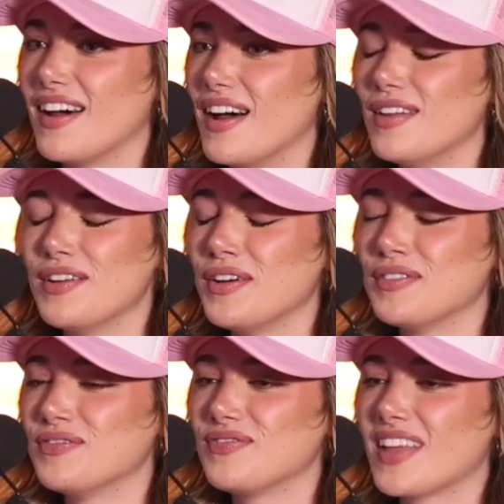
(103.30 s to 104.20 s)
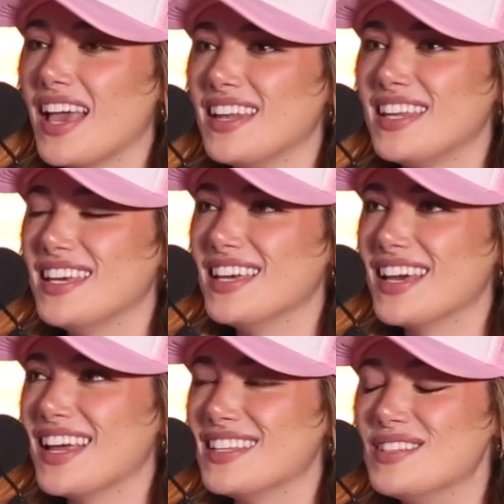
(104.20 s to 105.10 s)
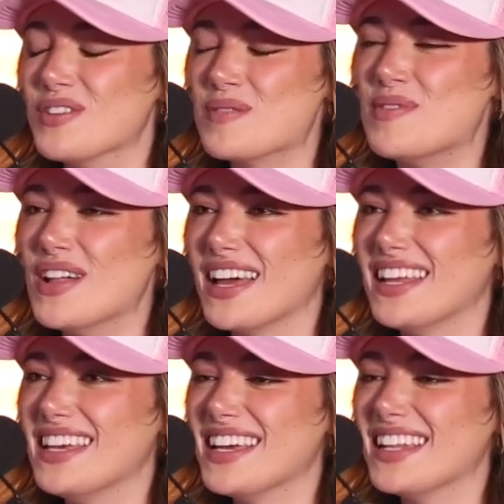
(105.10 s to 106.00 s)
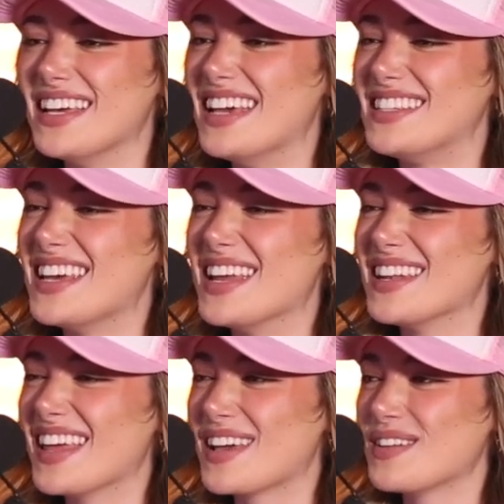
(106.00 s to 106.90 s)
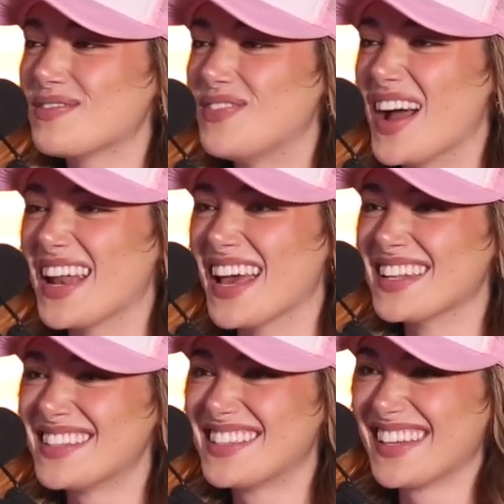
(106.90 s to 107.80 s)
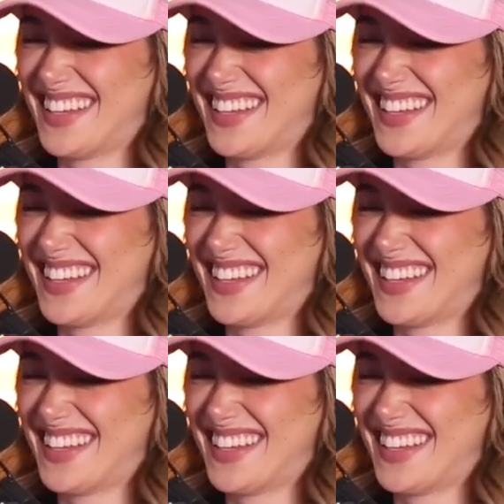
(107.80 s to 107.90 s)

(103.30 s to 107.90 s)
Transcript: uh no and he is like normal that. and he is in like finance